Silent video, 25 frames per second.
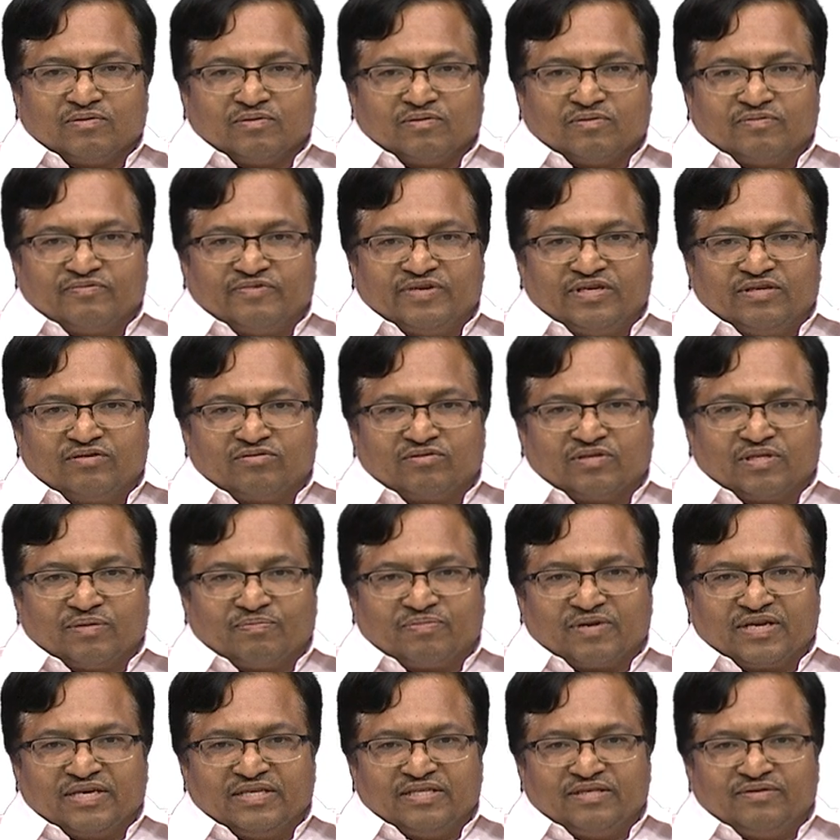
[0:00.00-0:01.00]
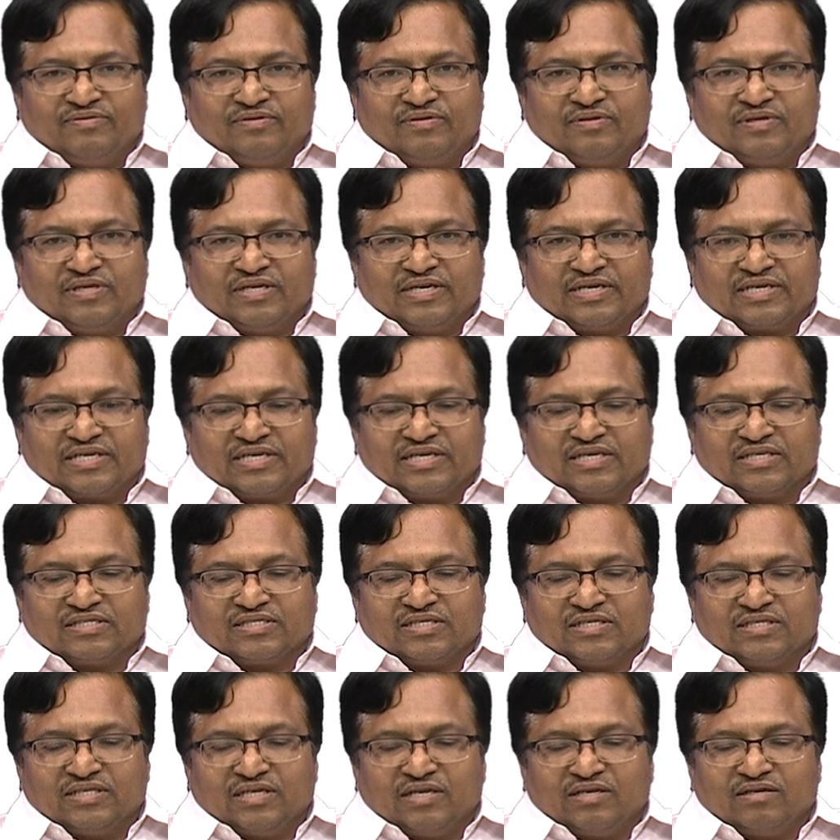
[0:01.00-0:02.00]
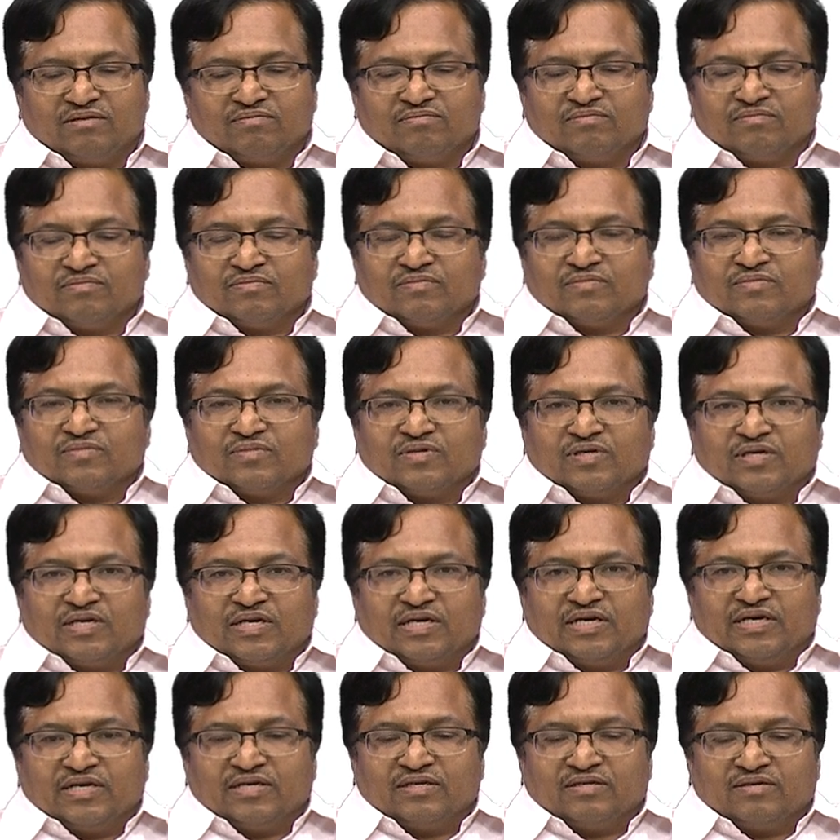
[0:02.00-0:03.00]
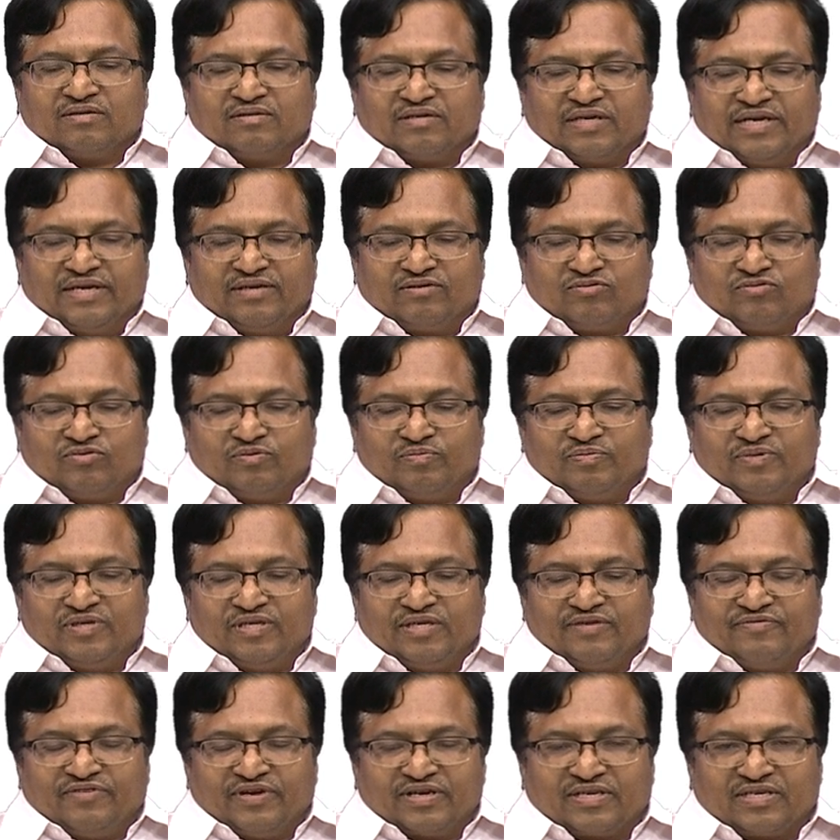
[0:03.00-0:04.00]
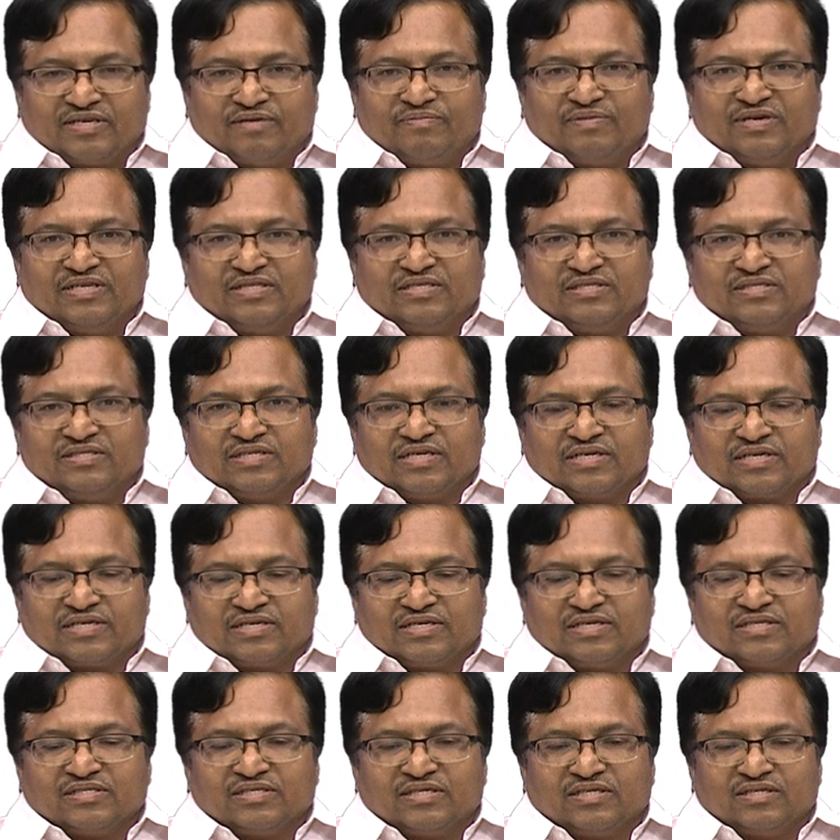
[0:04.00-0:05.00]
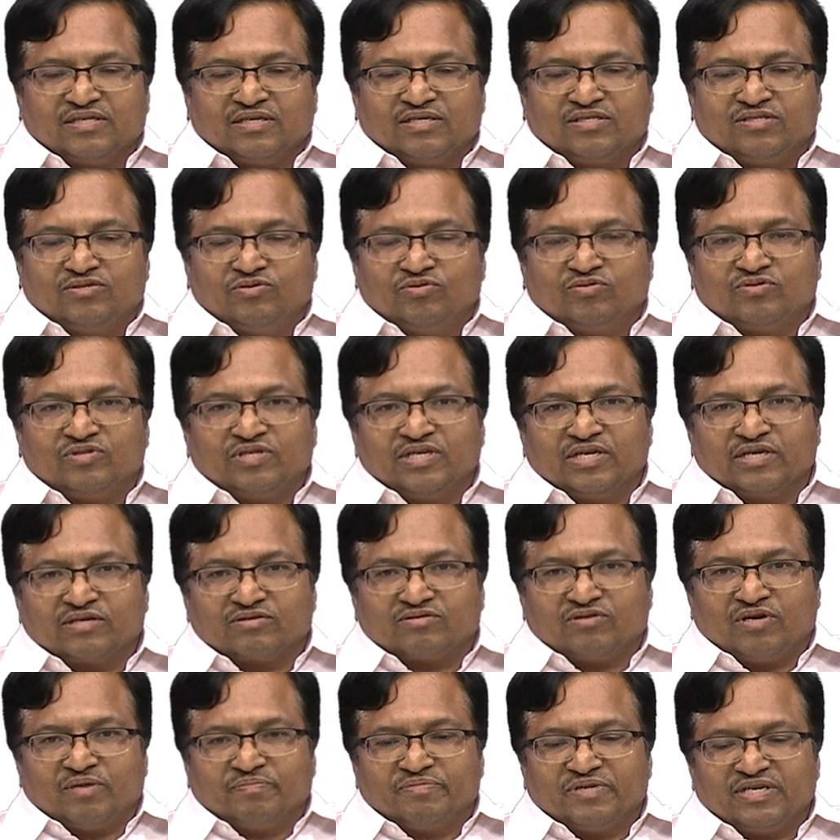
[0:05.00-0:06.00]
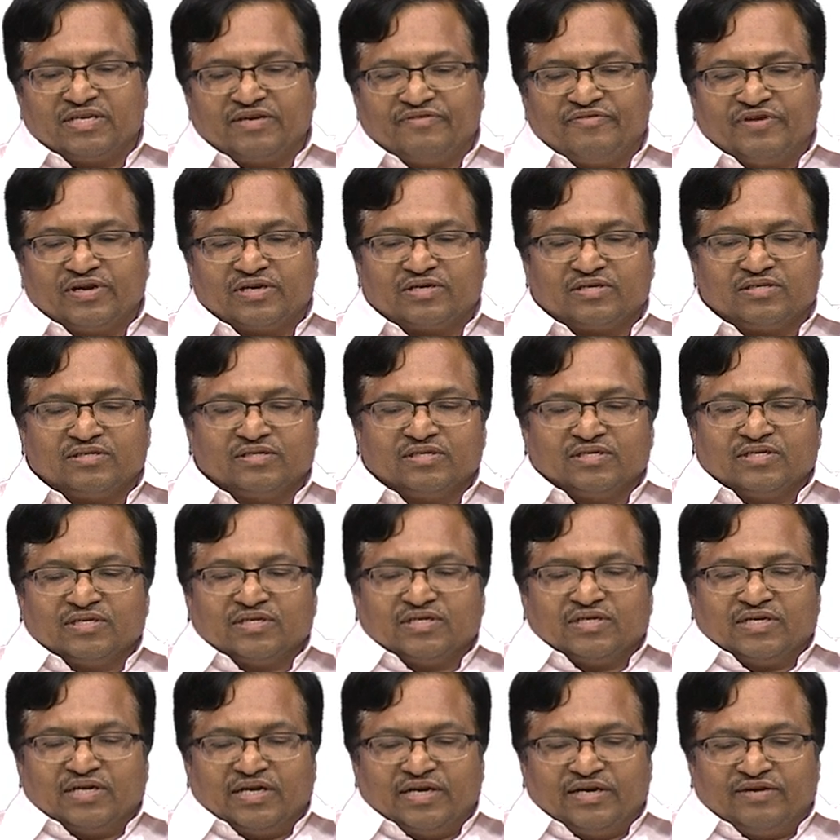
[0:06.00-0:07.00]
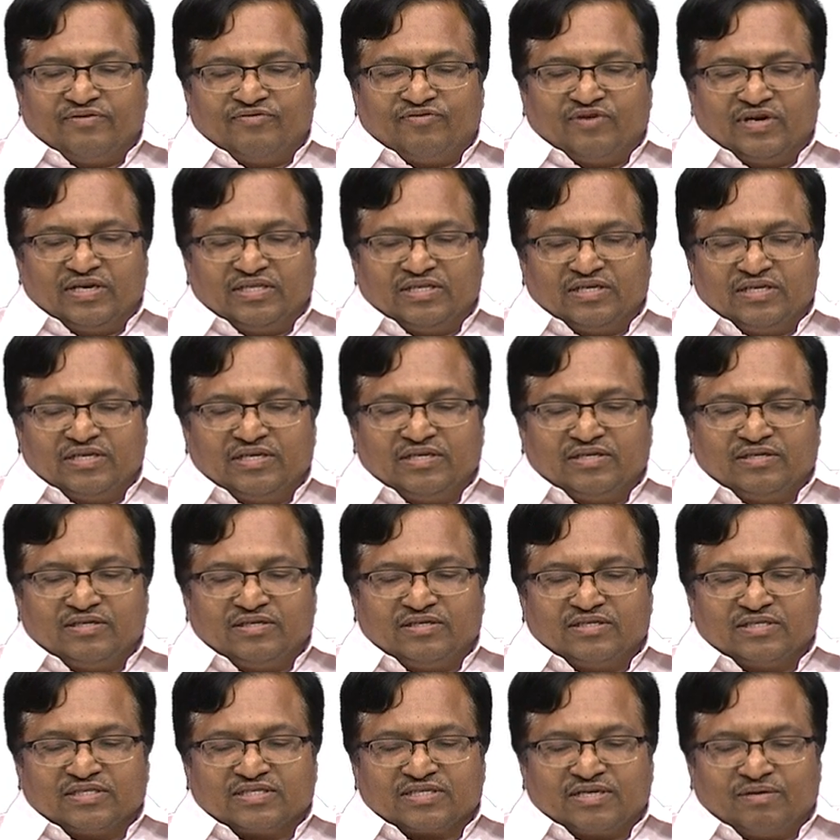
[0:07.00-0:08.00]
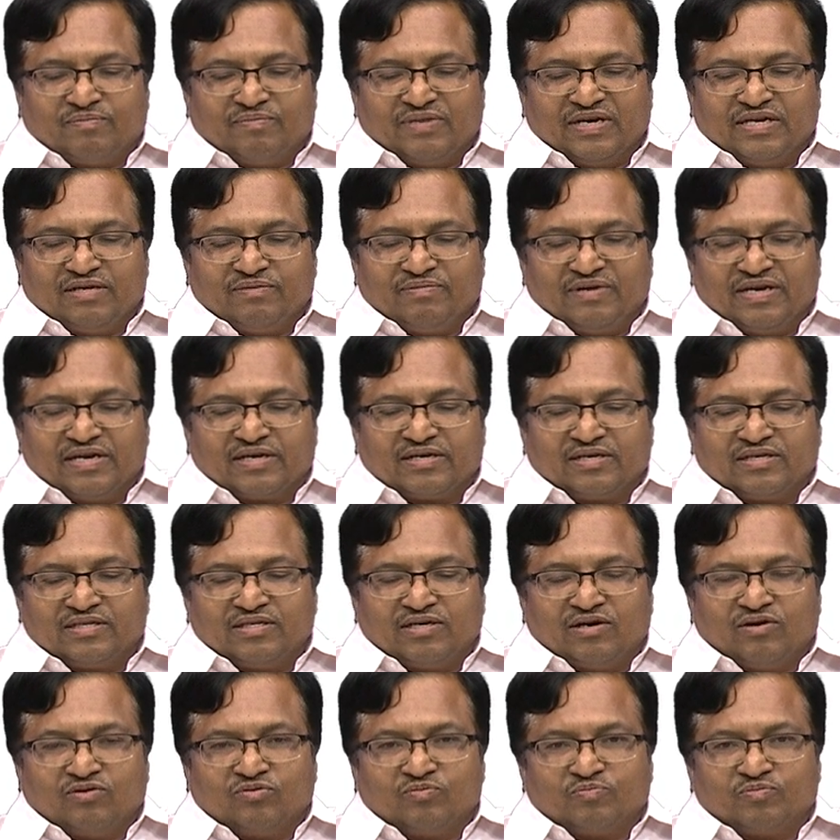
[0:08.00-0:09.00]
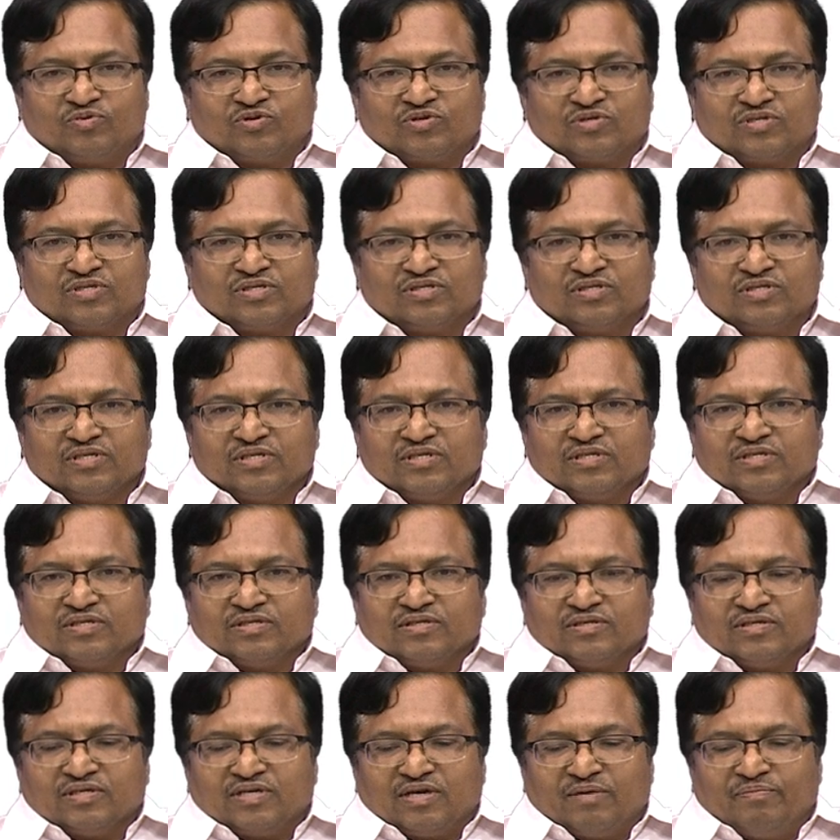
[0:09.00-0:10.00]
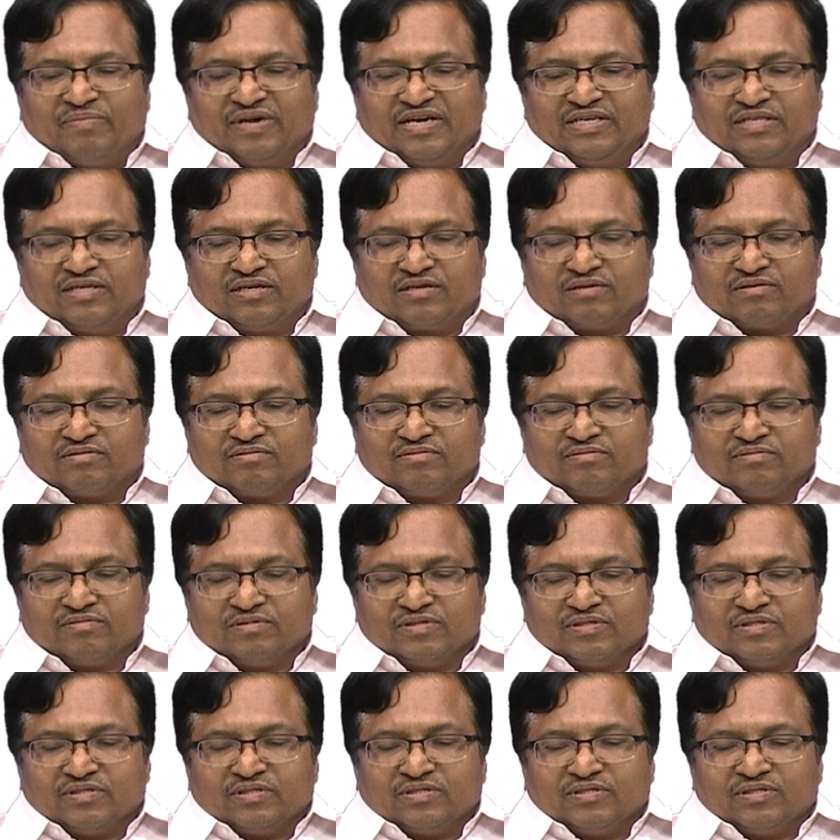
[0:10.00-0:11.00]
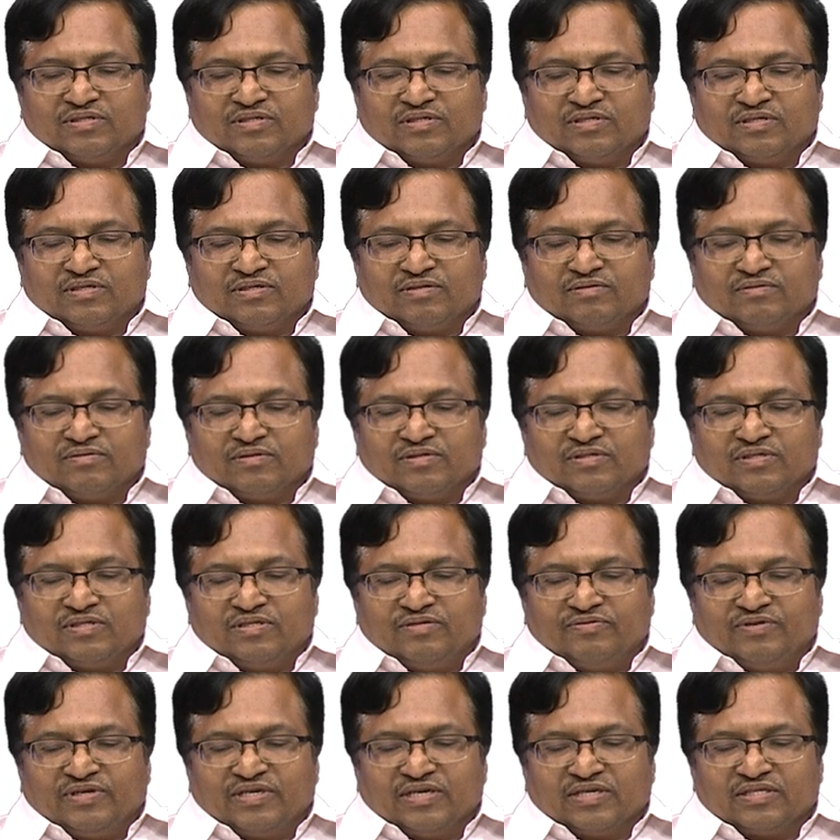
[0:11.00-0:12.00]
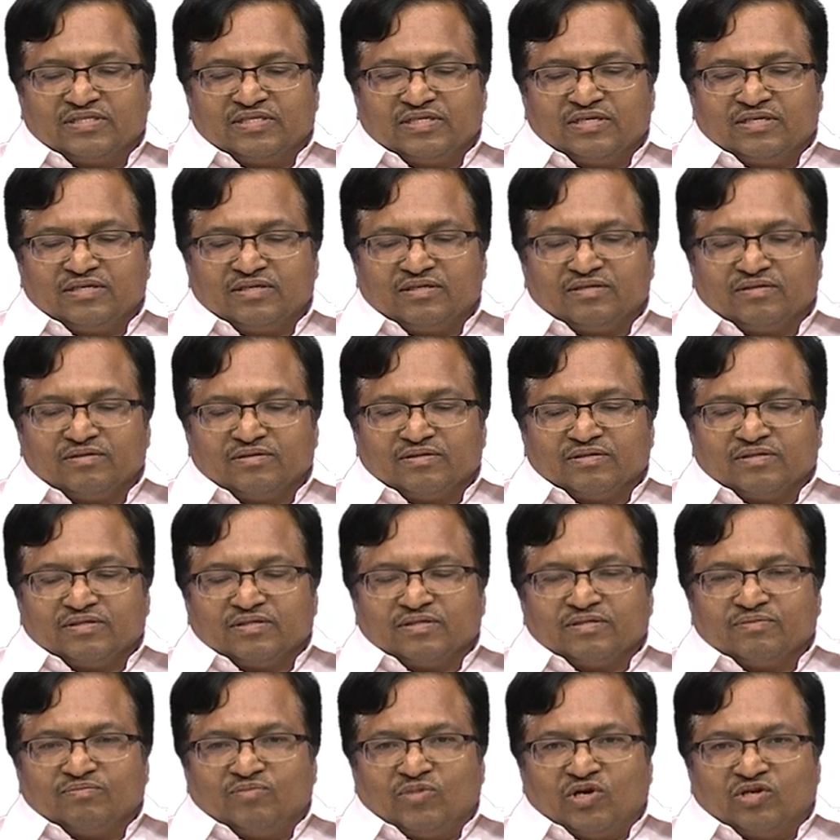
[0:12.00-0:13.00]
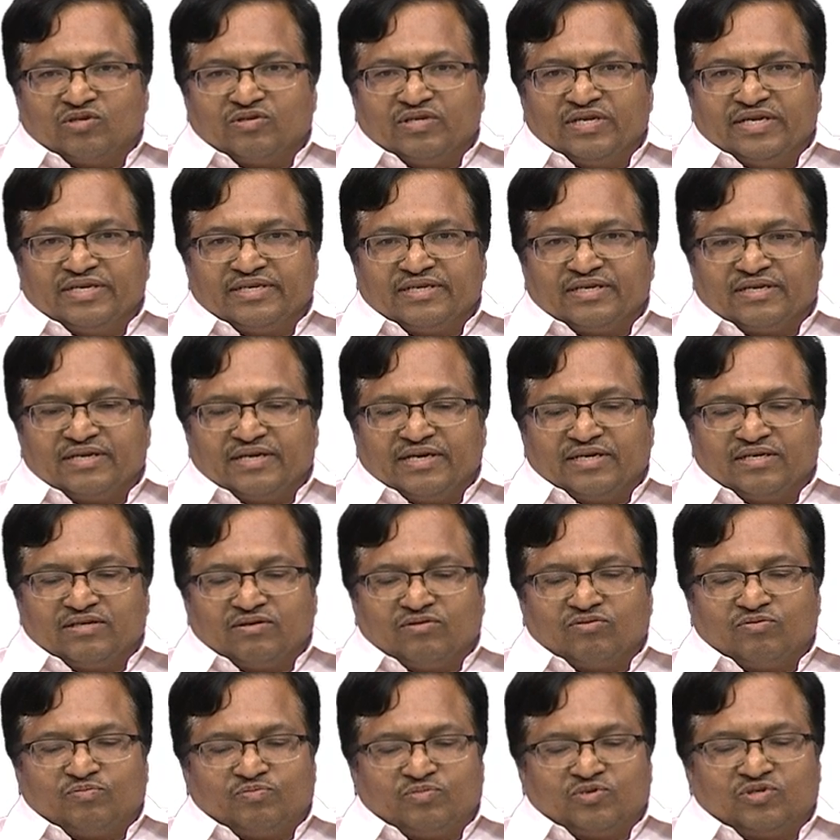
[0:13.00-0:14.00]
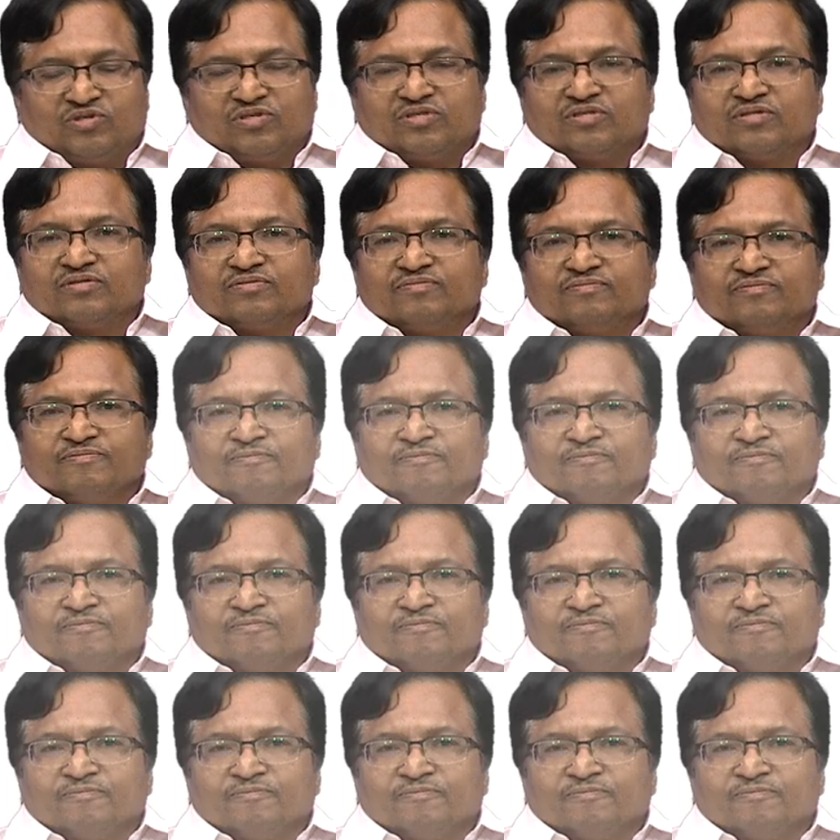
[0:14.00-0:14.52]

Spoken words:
where you can apply the electrical signal, and light could be affected by these electrical signals due to the electro-optic effect, and finally it is combined back at the output combiner, giving us the modulated light output.